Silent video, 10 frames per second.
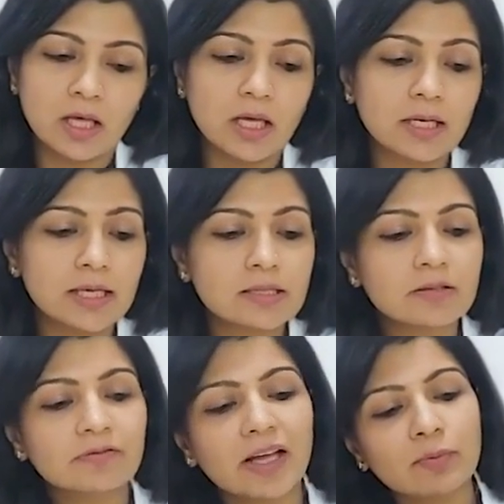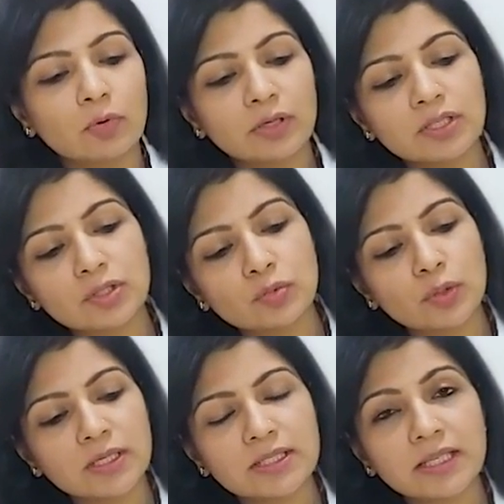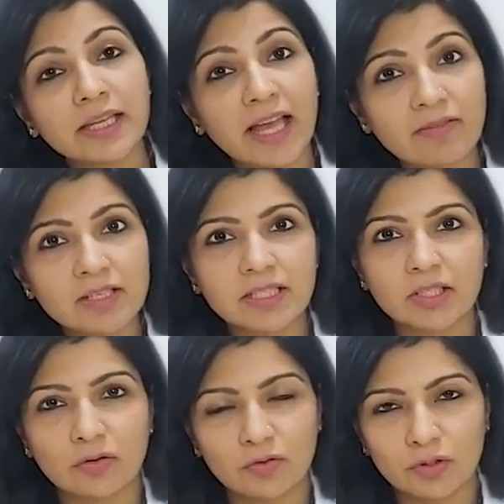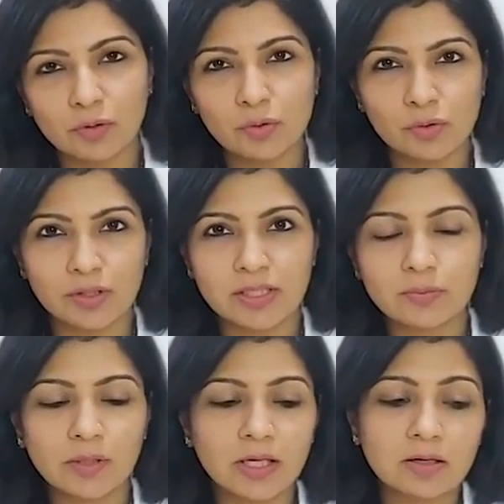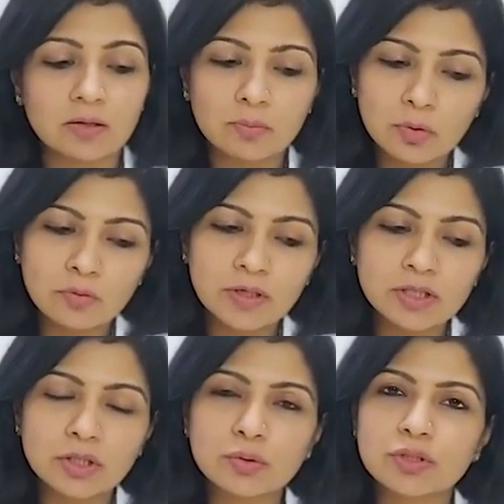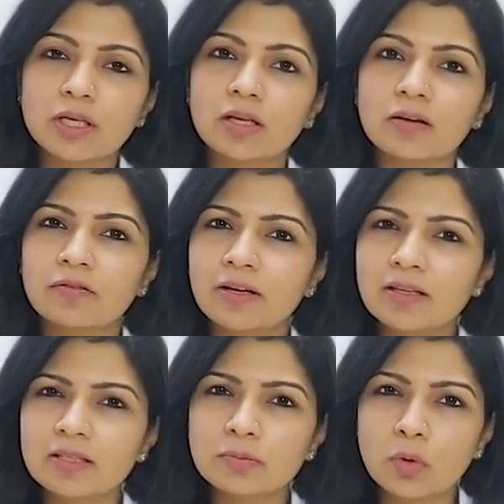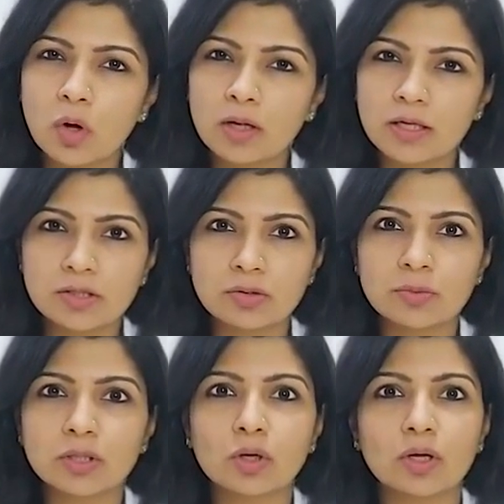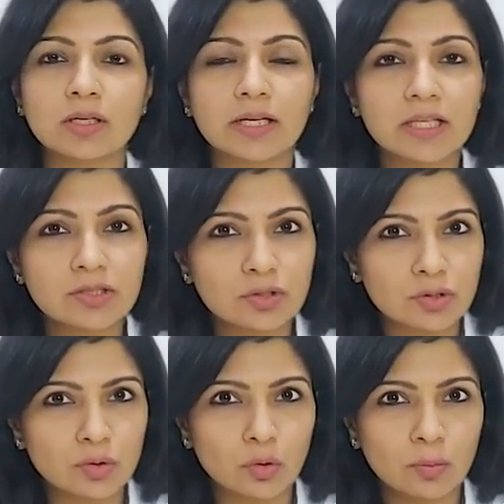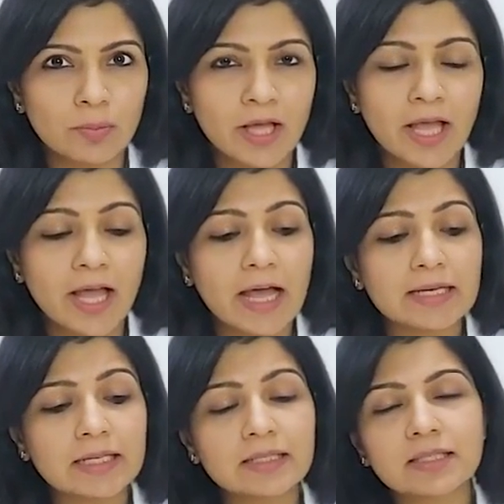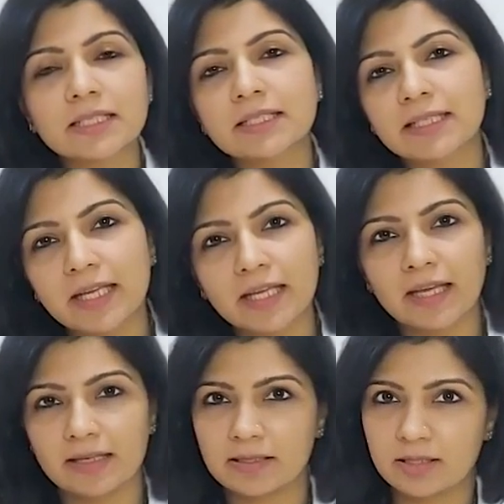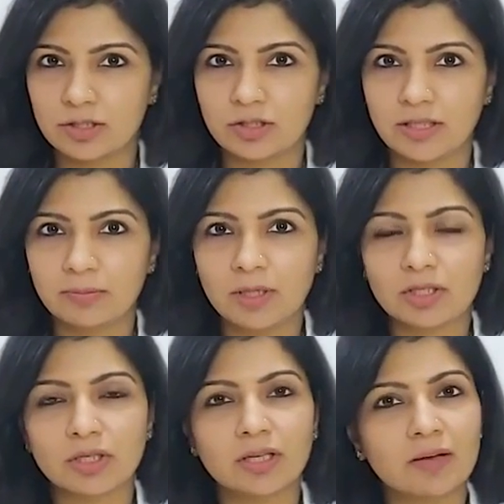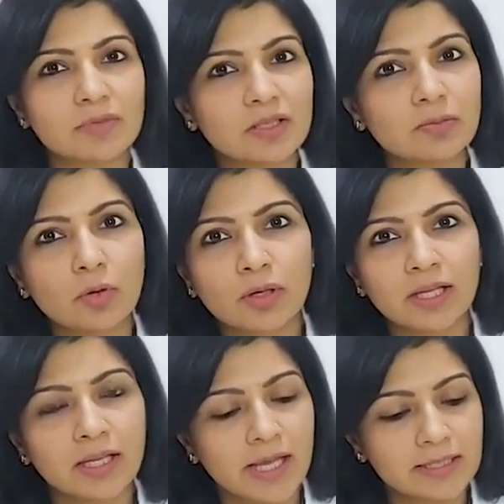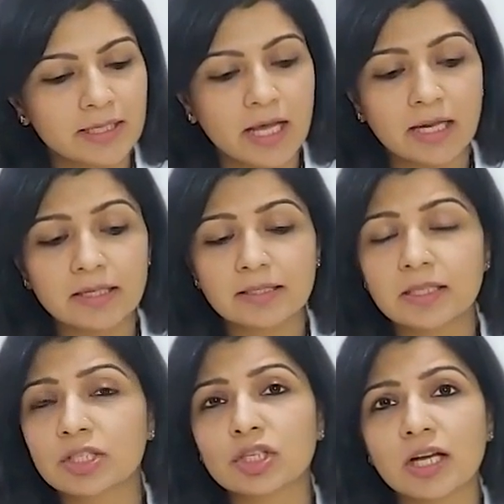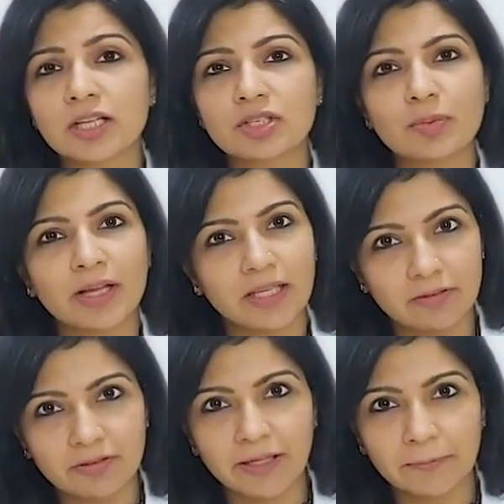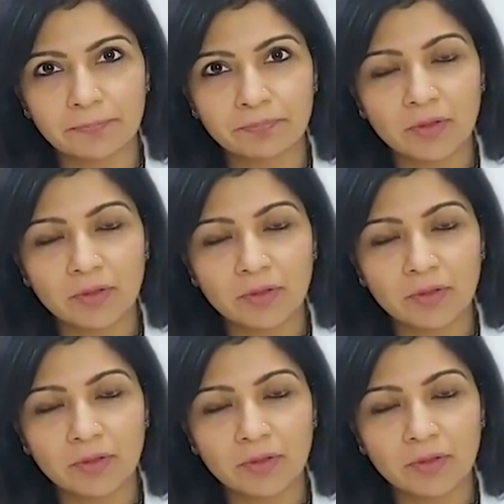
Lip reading: In case the fibroid is towards the cavity of the uterus, we can remove it using a very small instrument called a hysteroscope, and it is a daycare surgery. Patient comes in the morning and is discharged by evening.